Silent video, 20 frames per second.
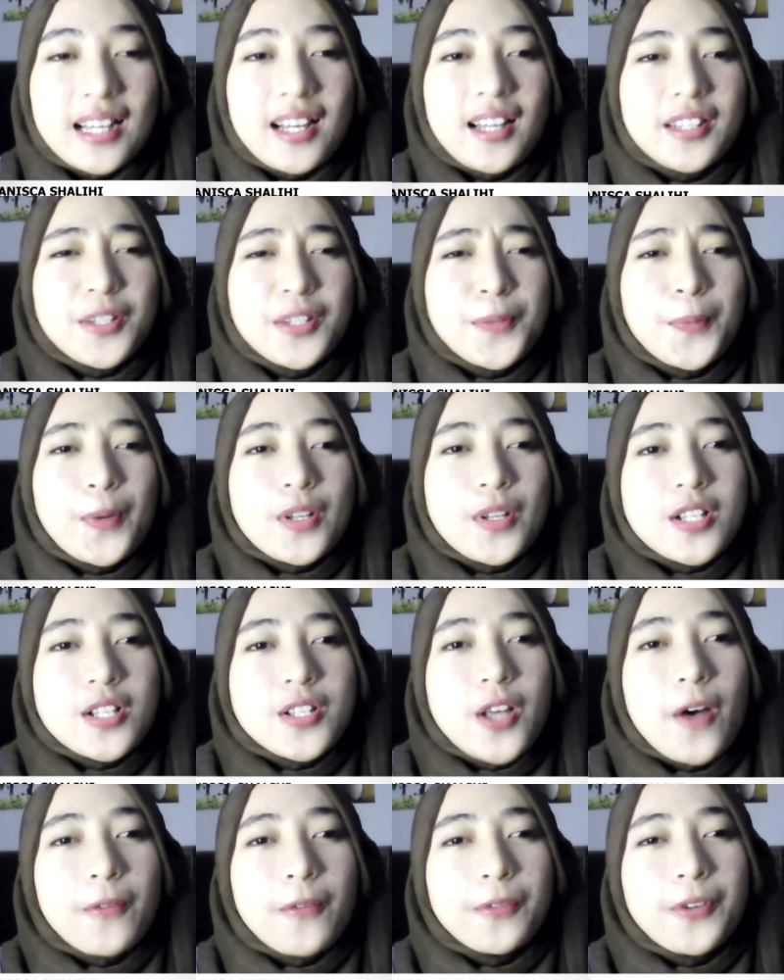the
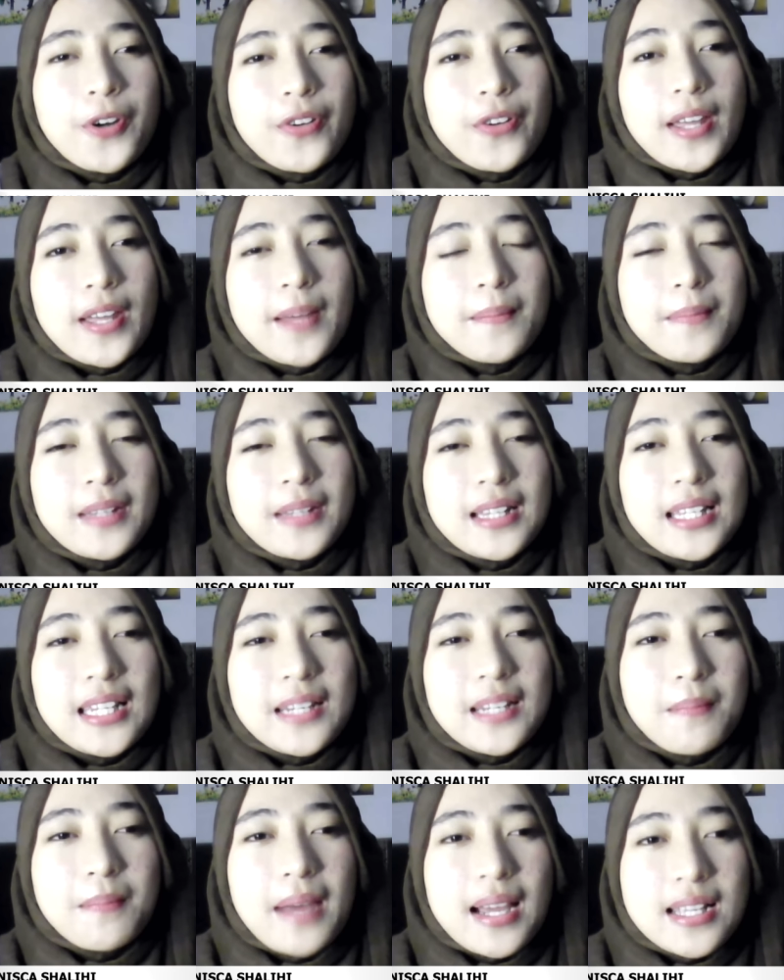process of growing empathy
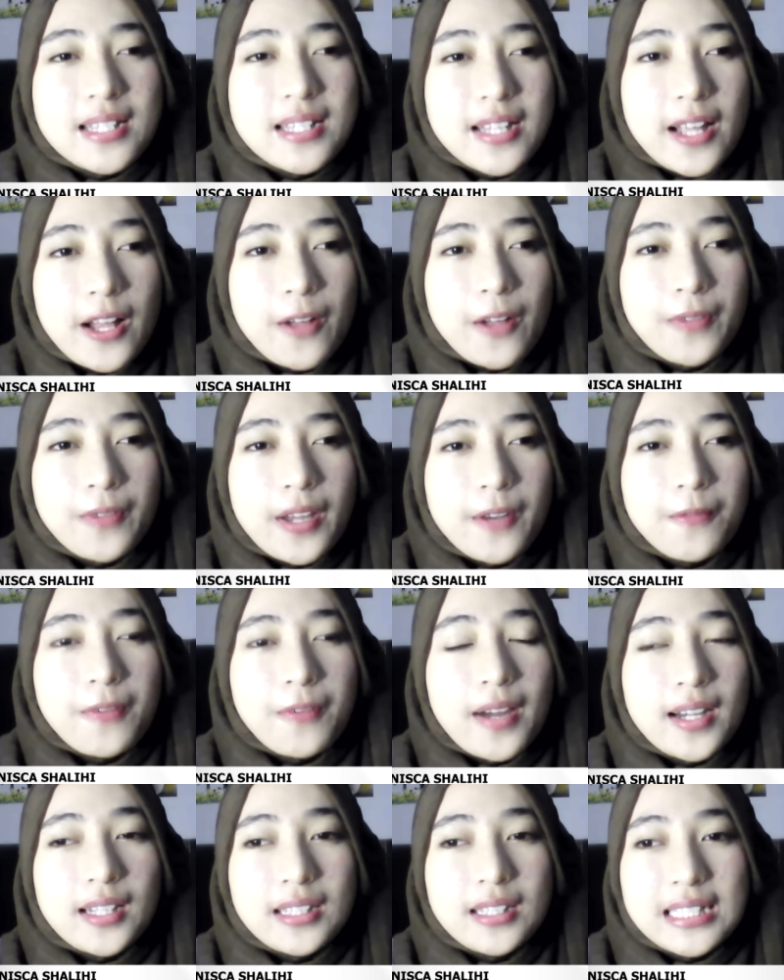in myself, and
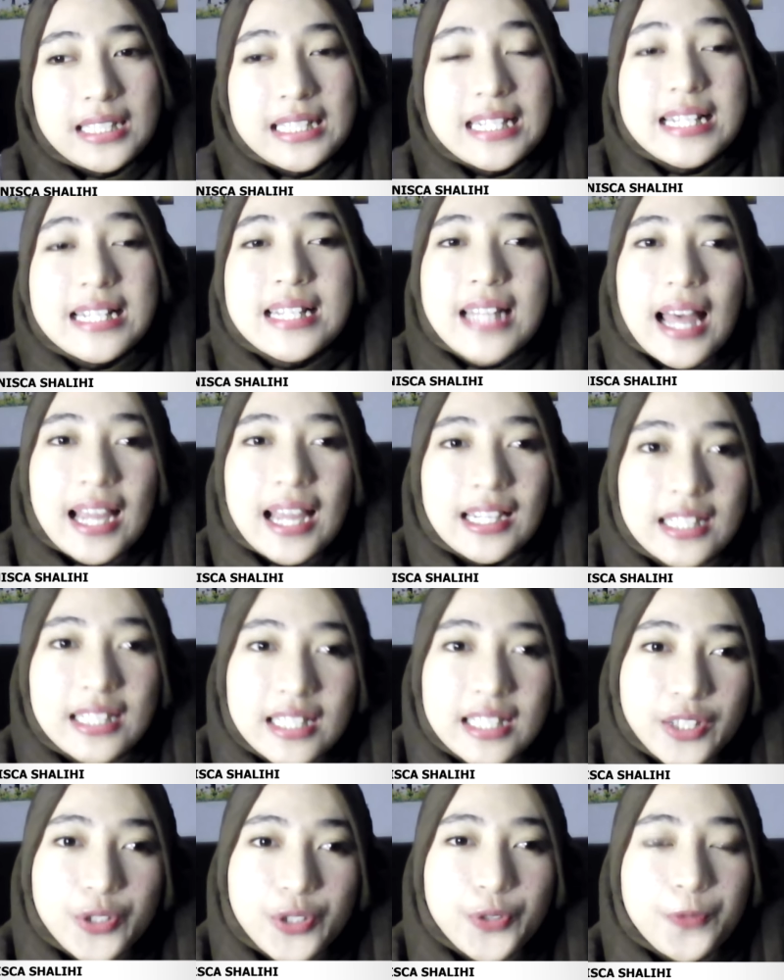finally
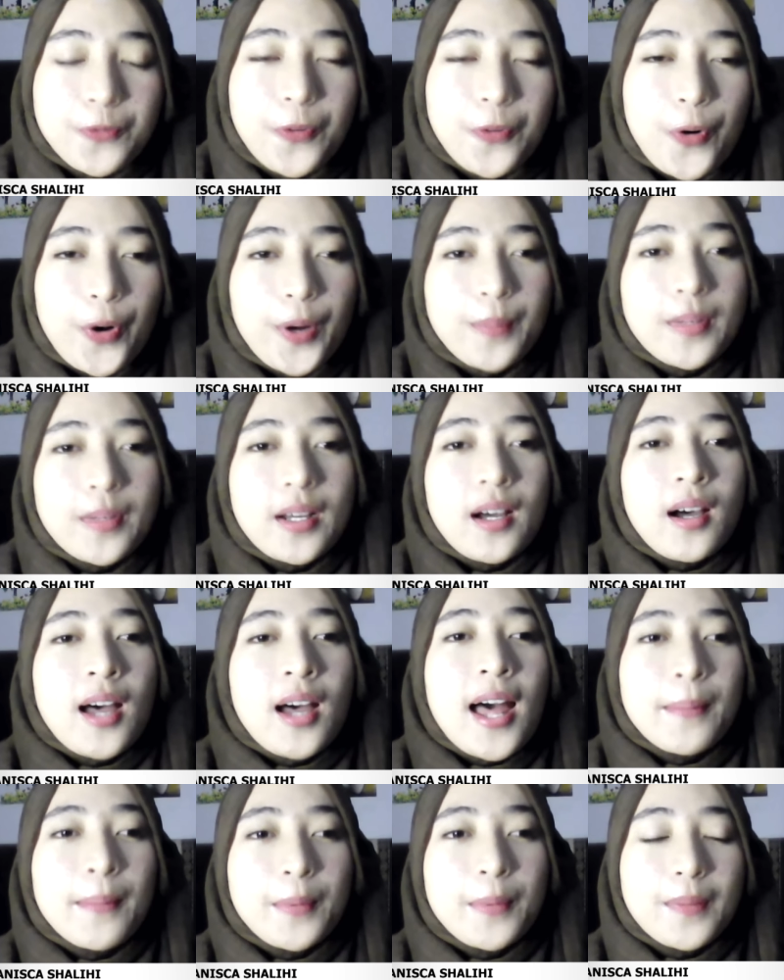decided to form a
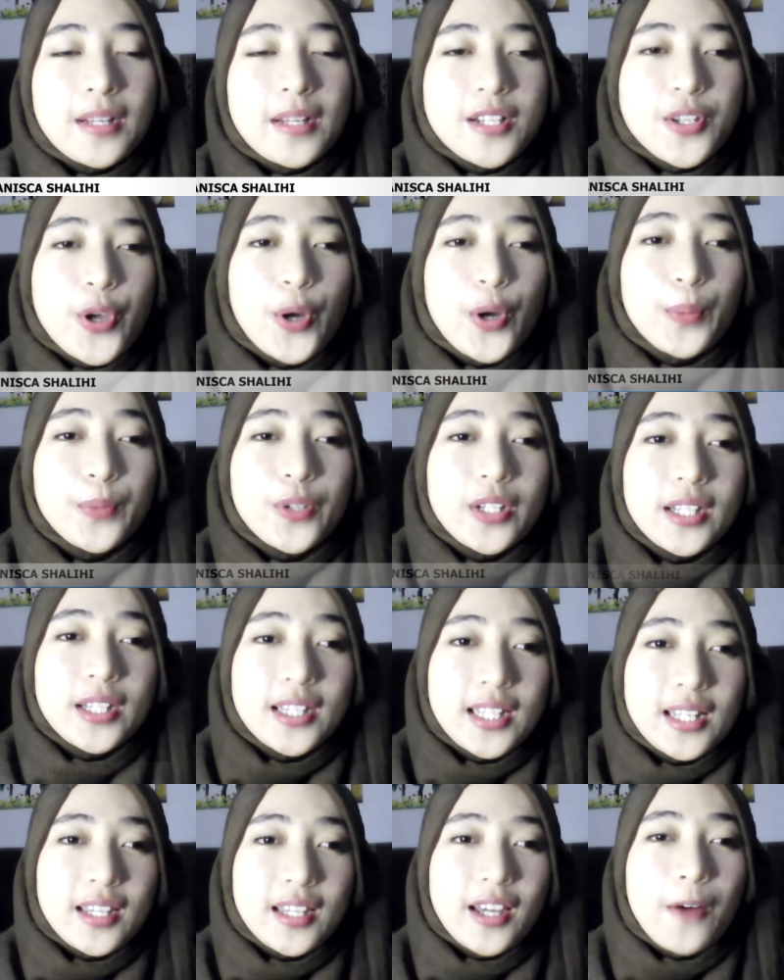happy place
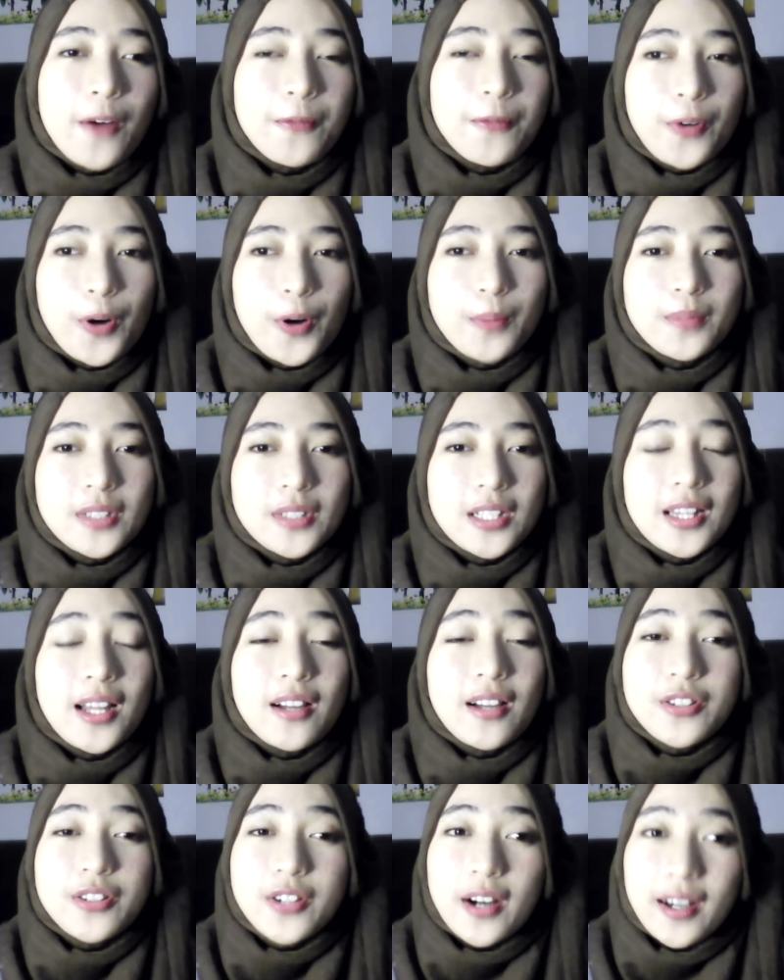community come from a
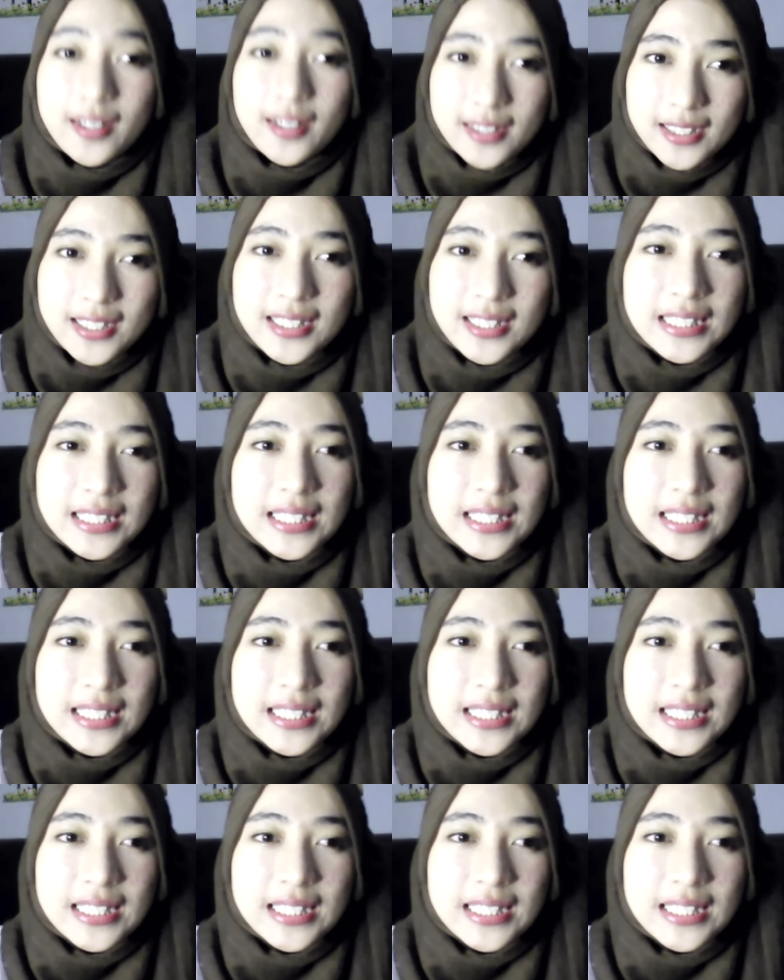long journey.